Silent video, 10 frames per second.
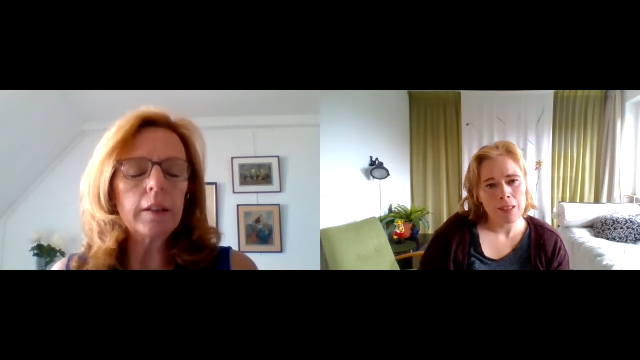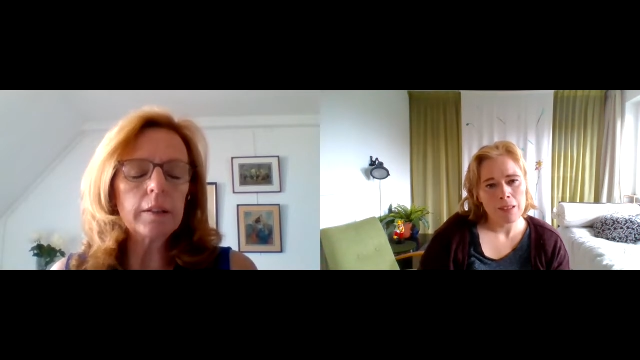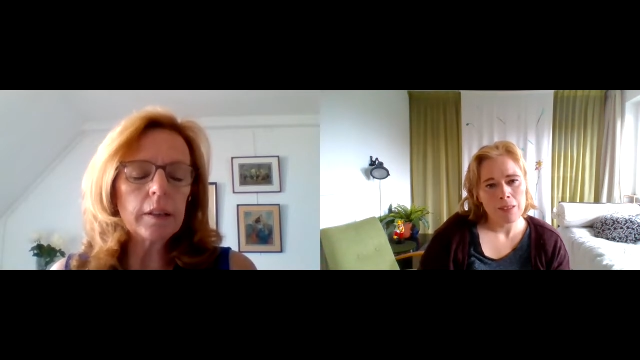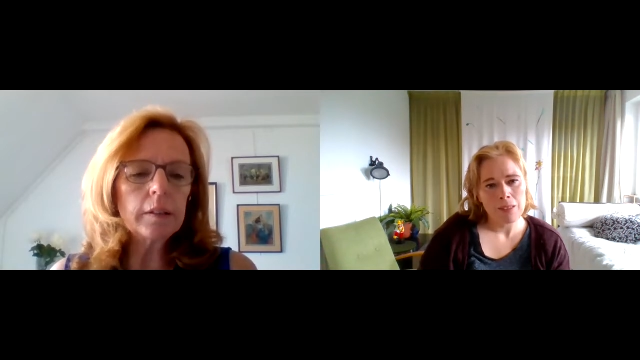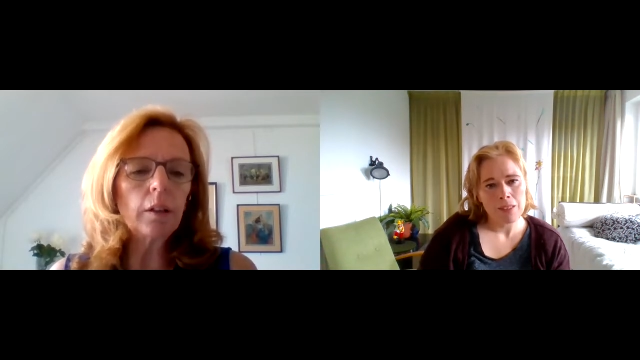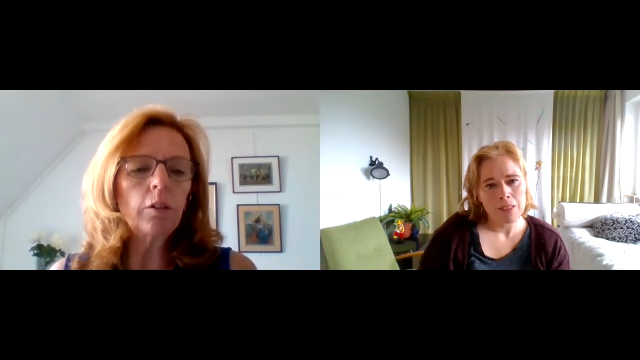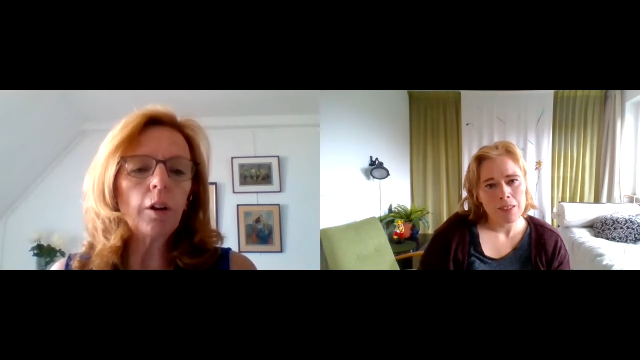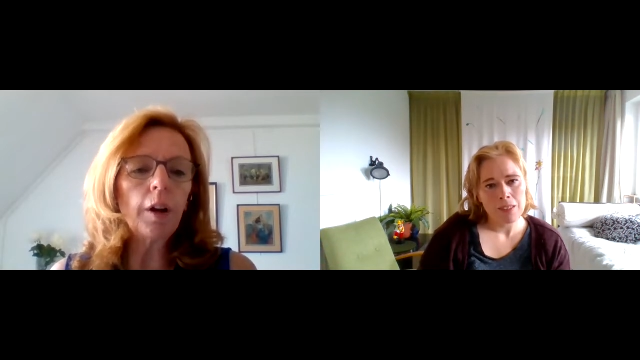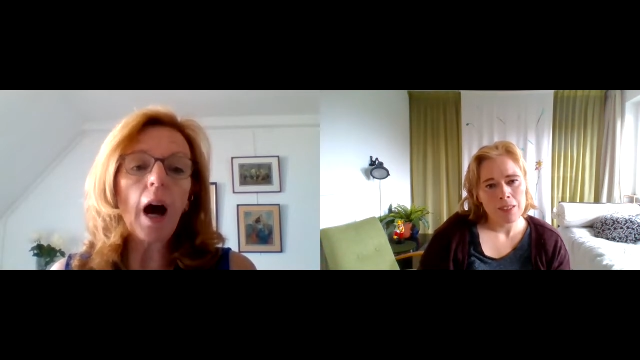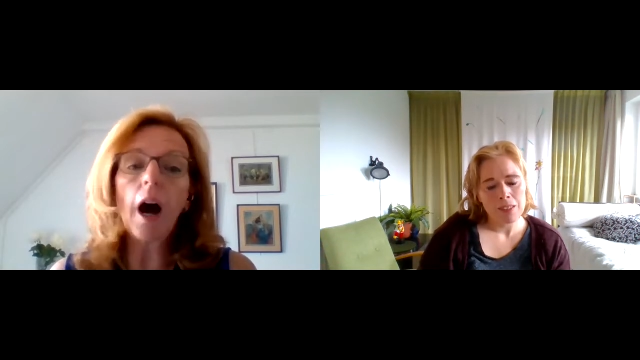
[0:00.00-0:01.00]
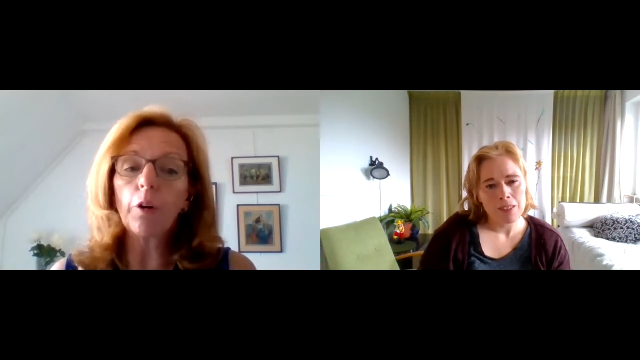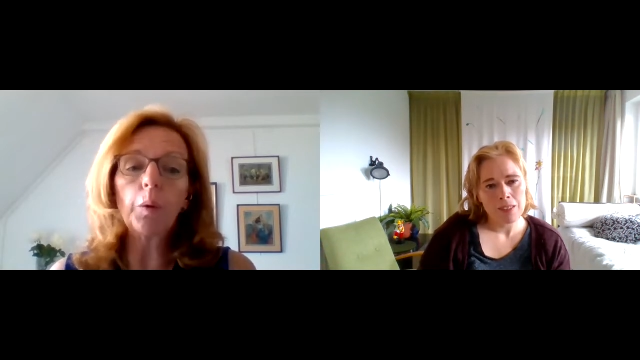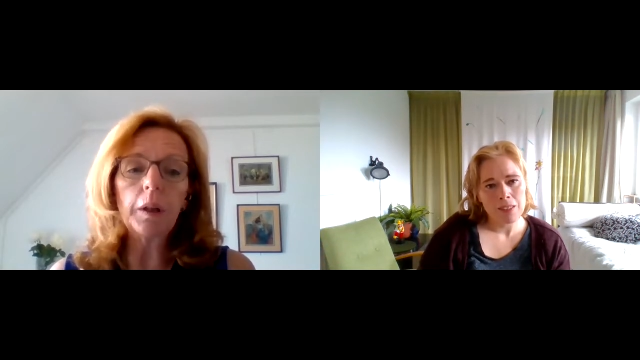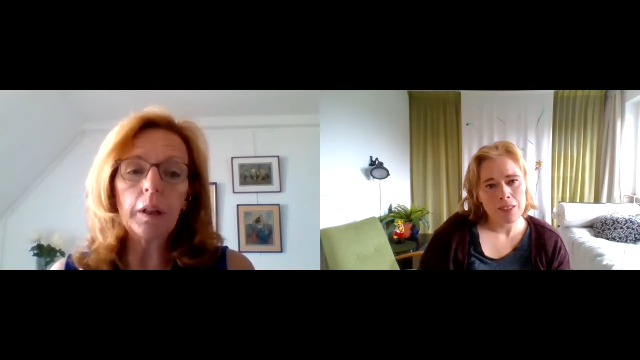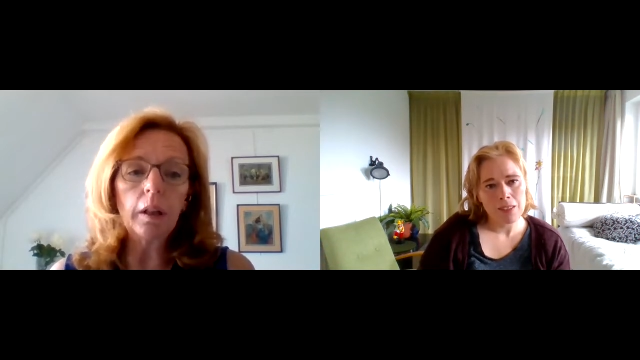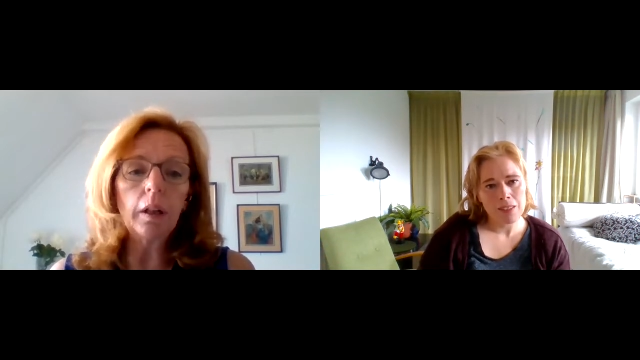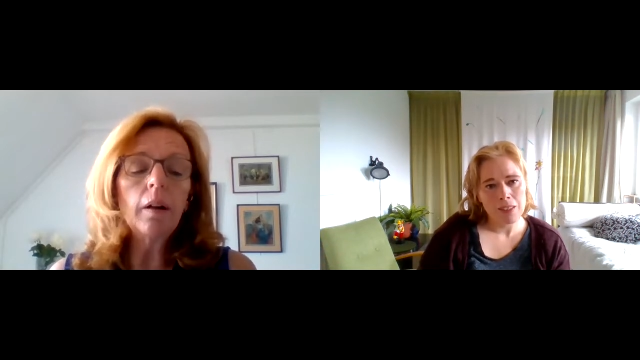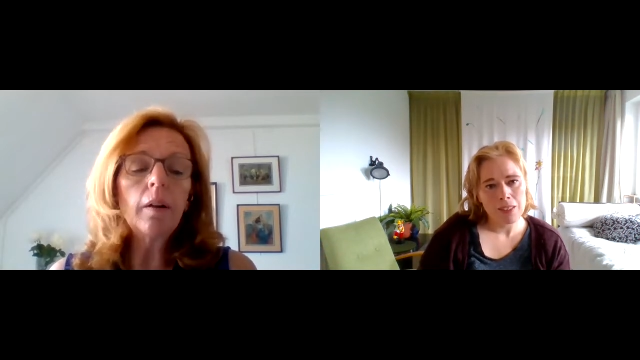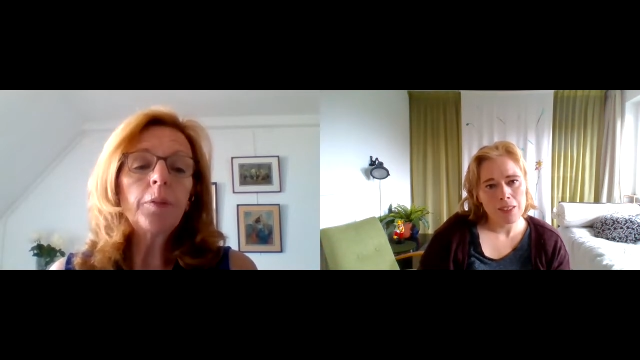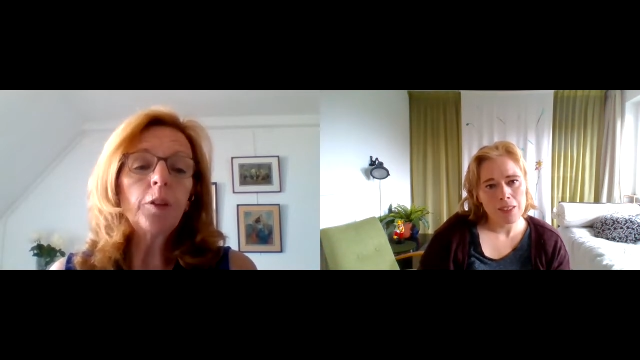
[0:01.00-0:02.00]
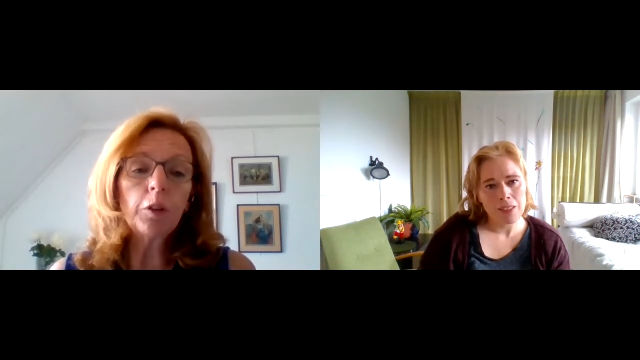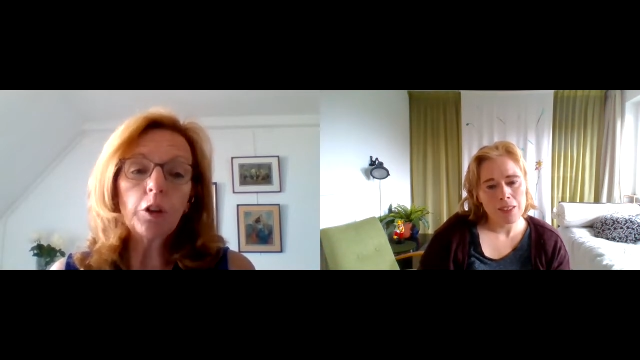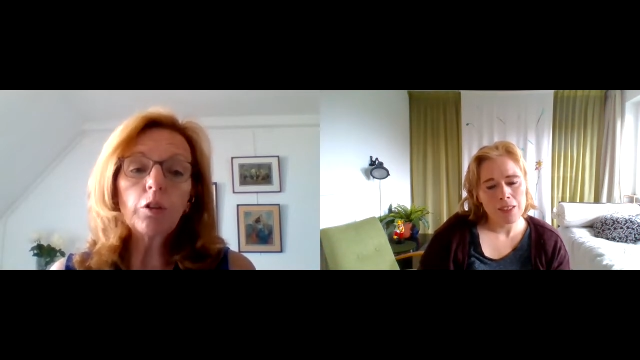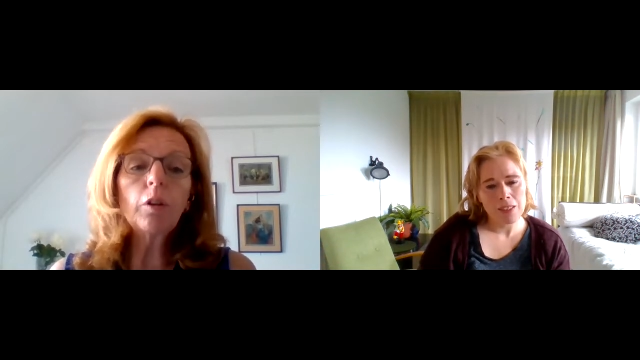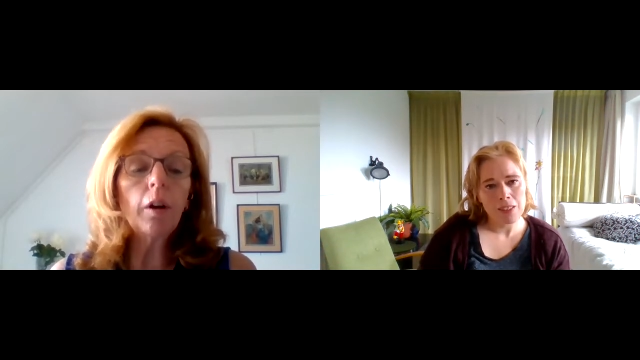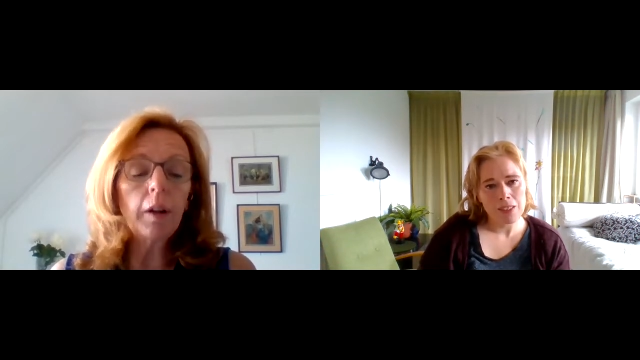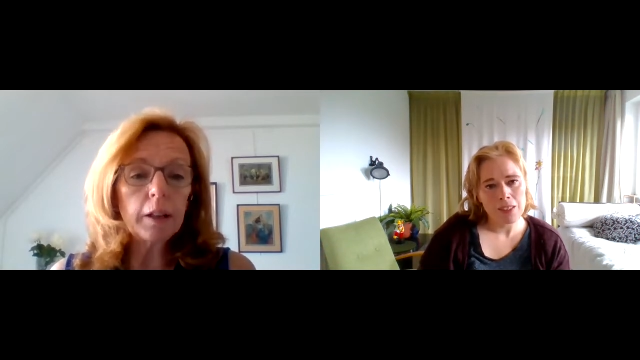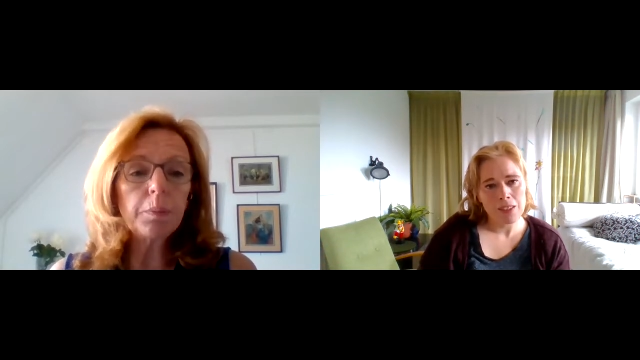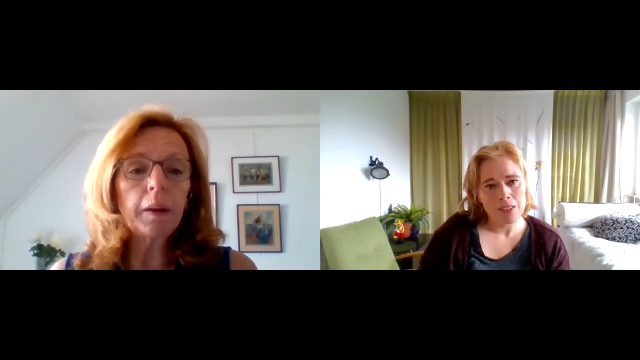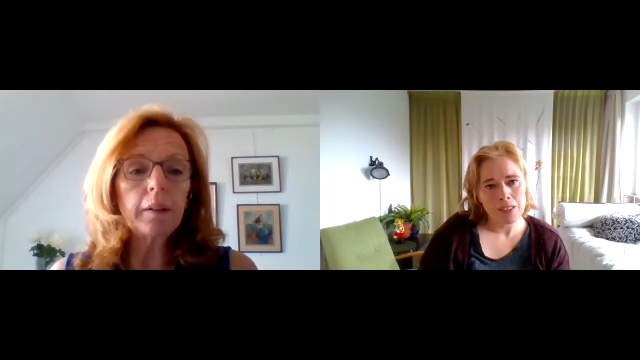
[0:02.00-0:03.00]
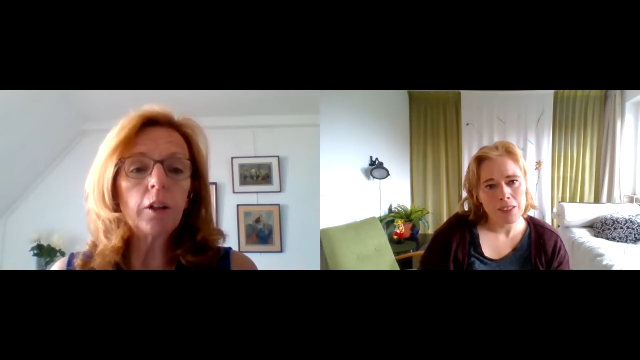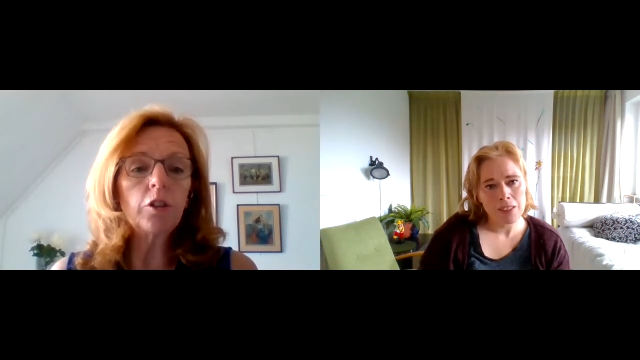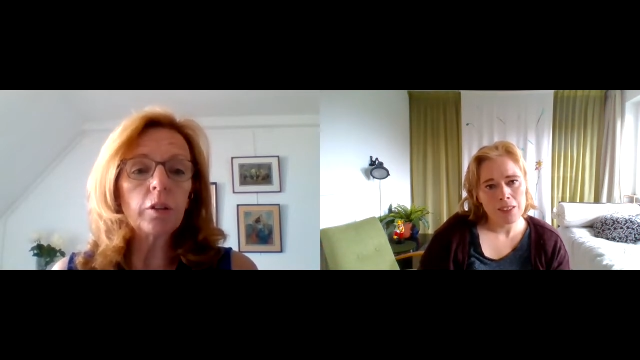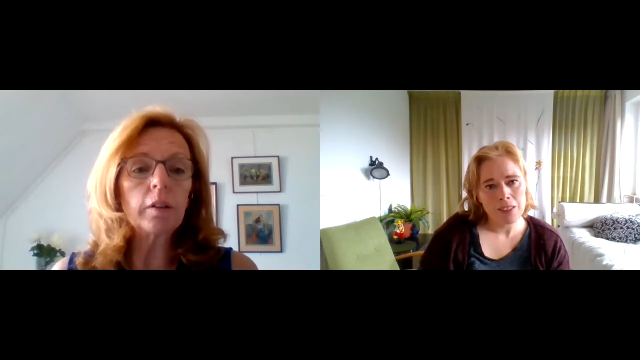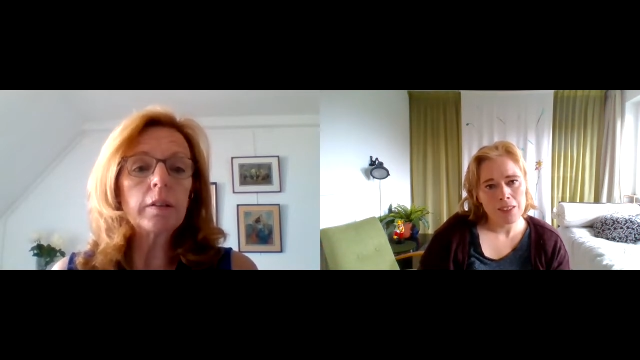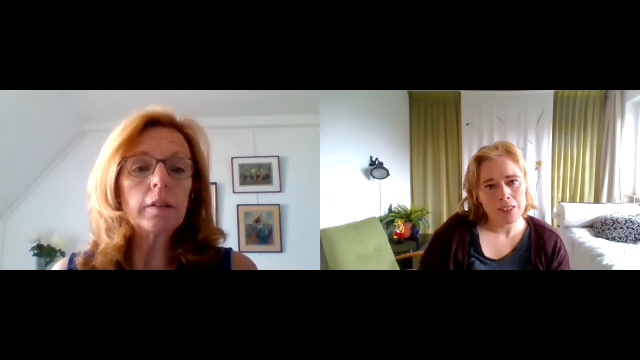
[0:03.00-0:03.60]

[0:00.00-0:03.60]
Speaker 1: insistent on ROE, return on expectations.